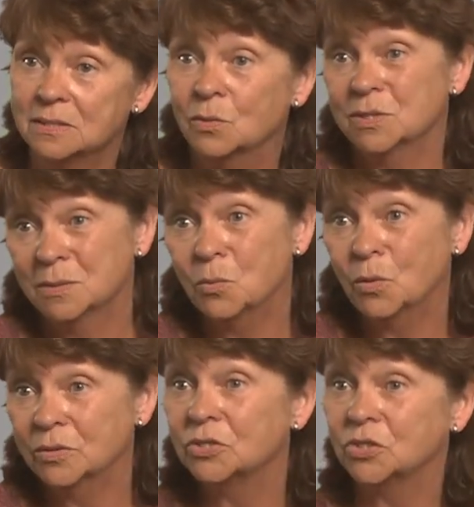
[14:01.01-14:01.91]
So it's
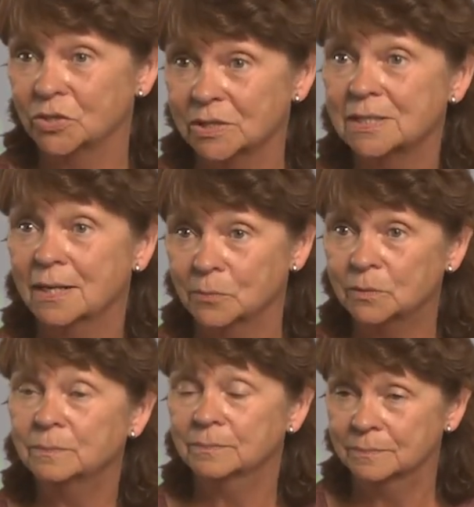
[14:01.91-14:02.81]
important that you're at the
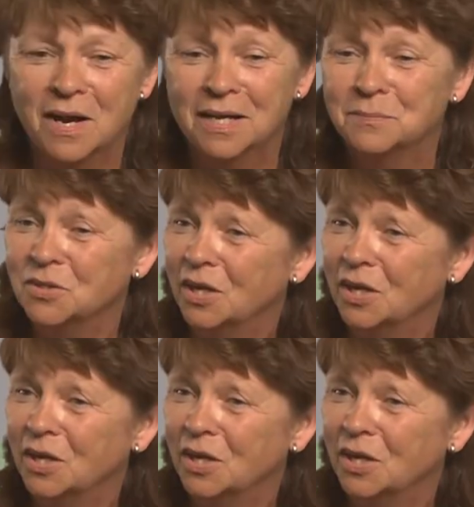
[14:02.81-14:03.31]
table. I am